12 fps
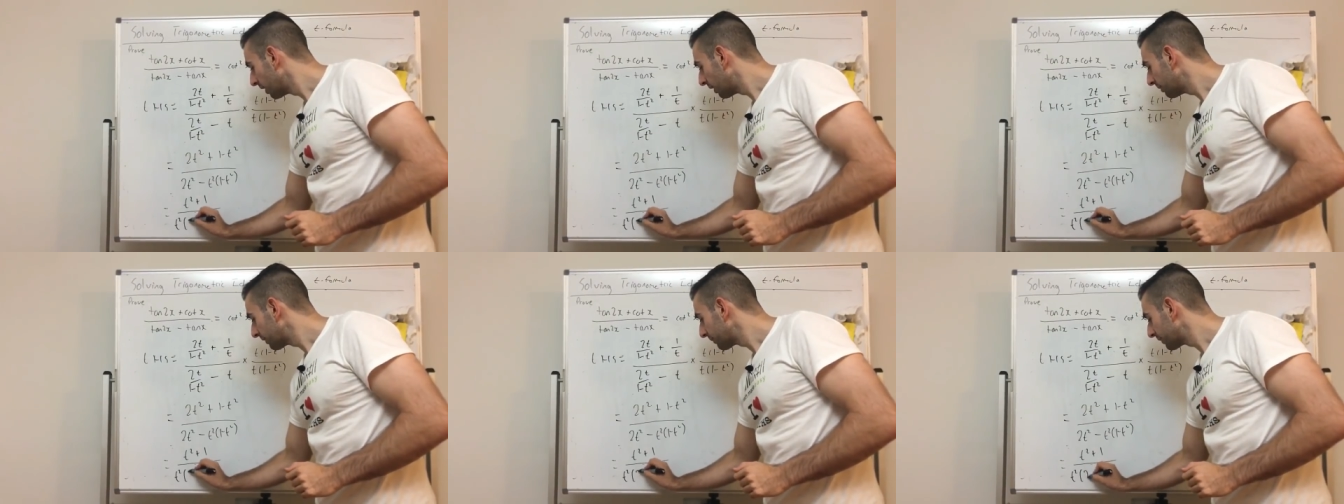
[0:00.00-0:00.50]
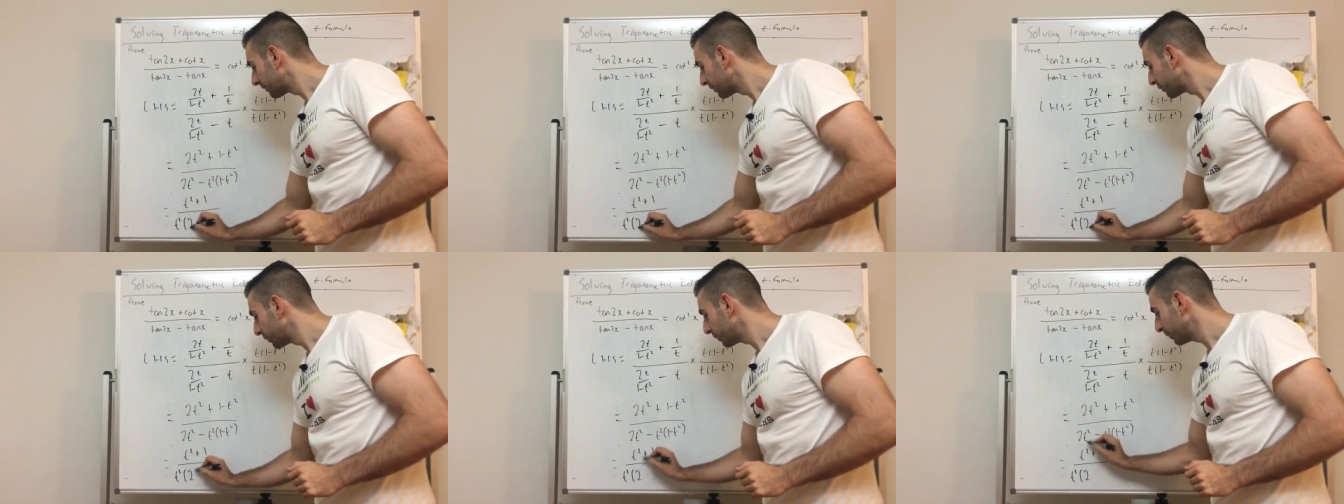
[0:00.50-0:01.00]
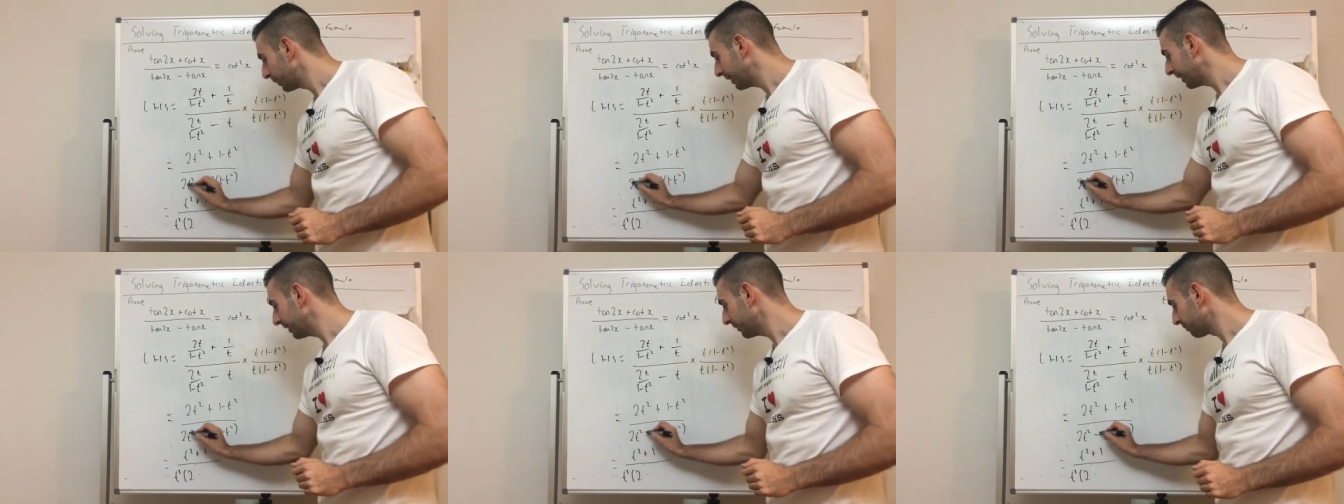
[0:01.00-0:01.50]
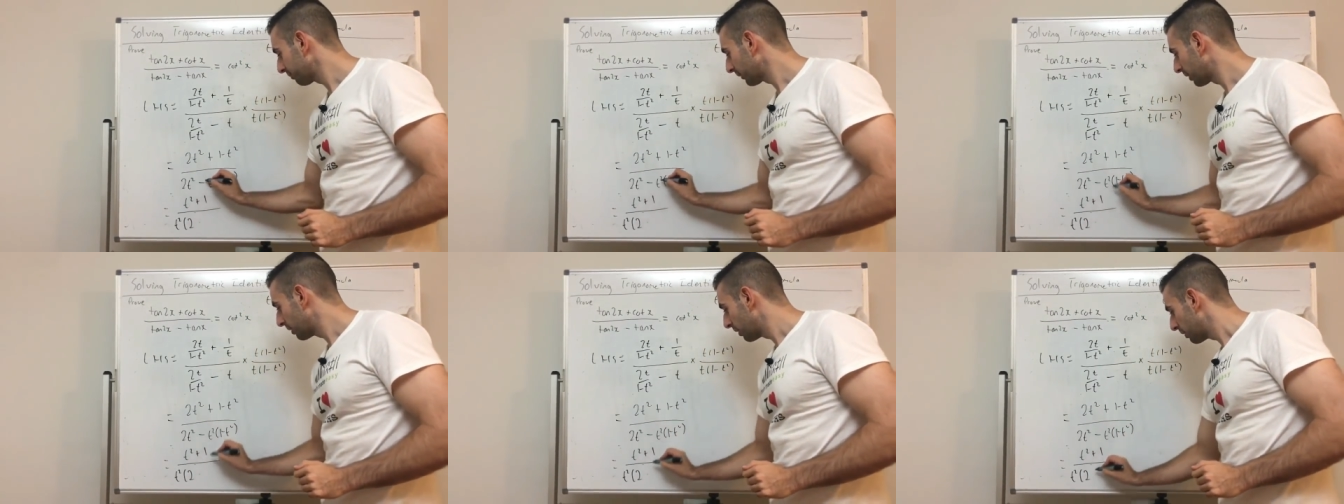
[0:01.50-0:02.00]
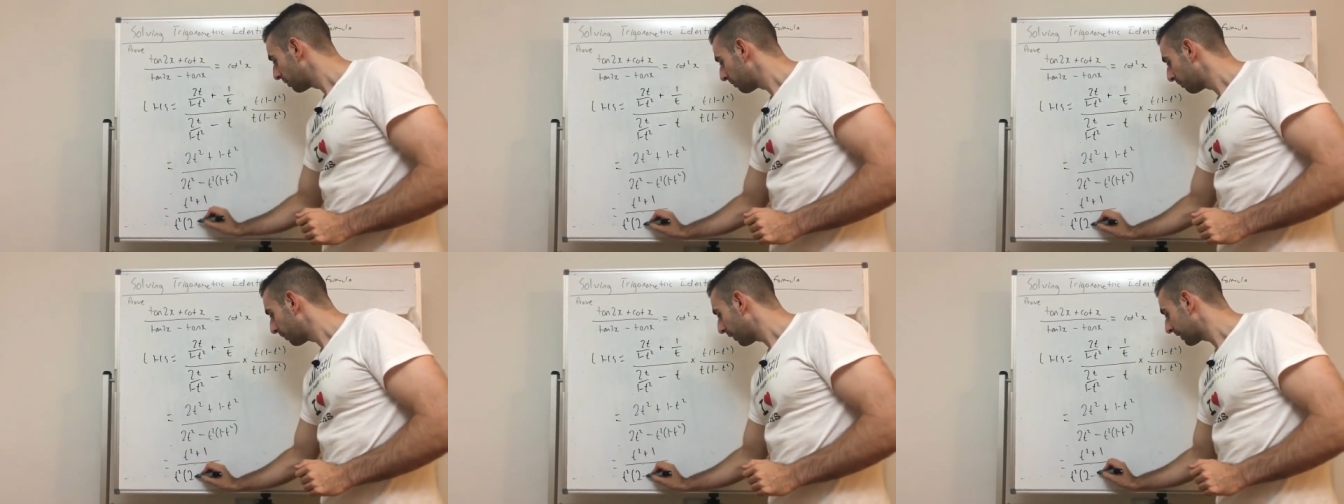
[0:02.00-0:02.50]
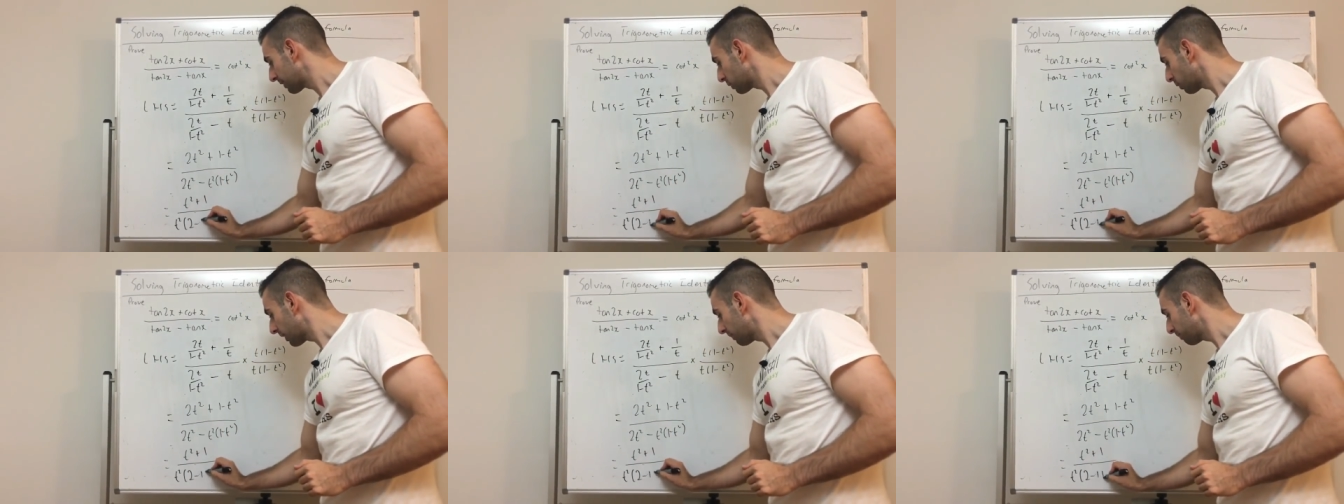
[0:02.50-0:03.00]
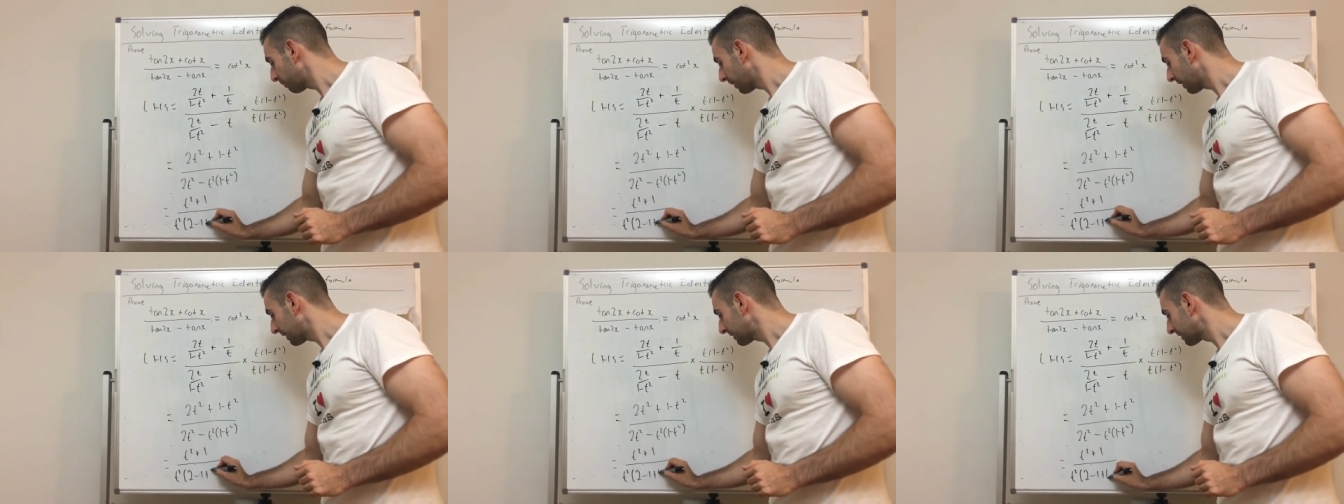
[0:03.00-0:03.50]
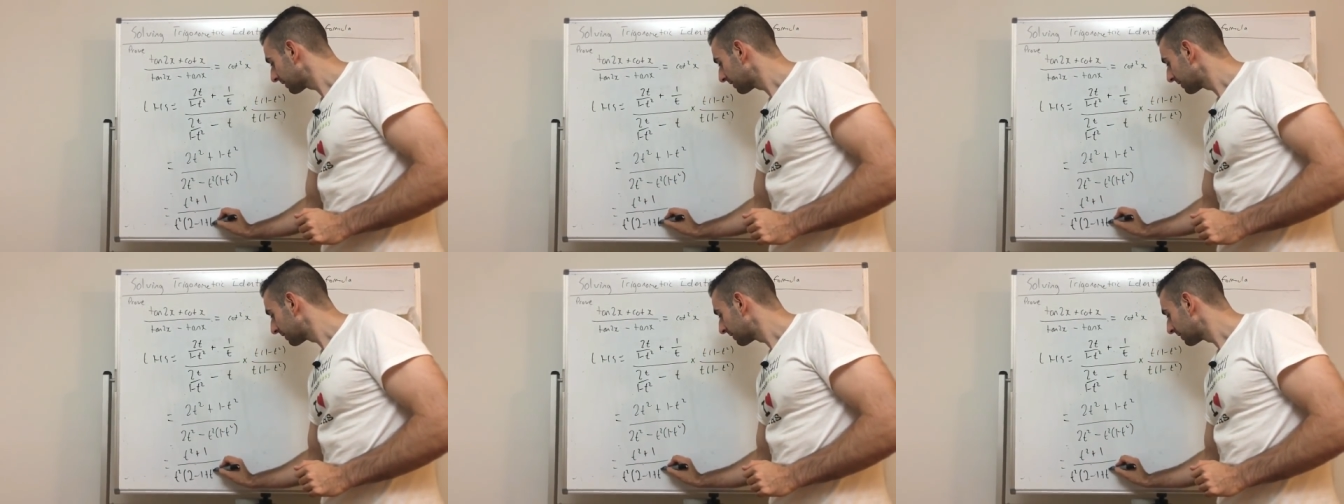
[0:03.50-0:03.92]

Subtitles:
I'm left with 2 here minus 1 plus